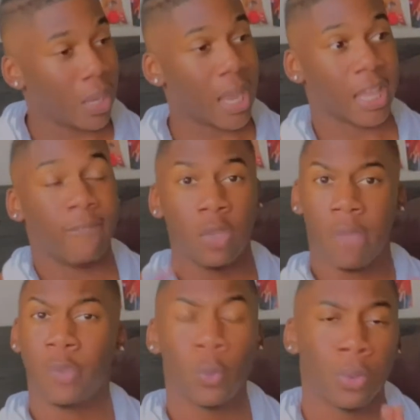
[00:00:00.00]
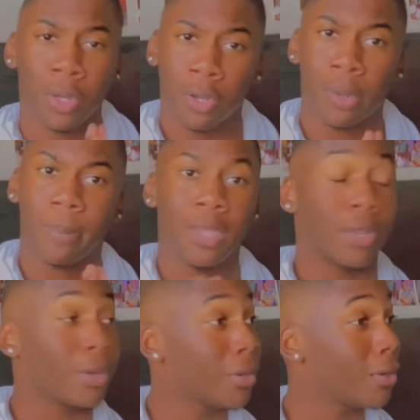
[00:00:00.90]
And like if you if you a nerd, be a
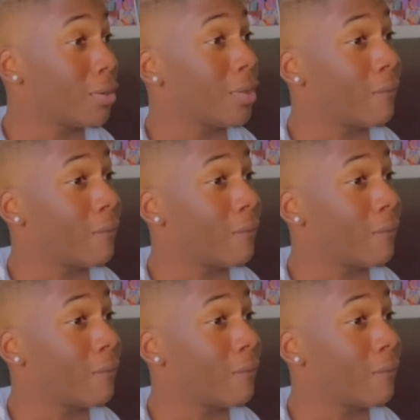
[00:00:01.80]
nerd.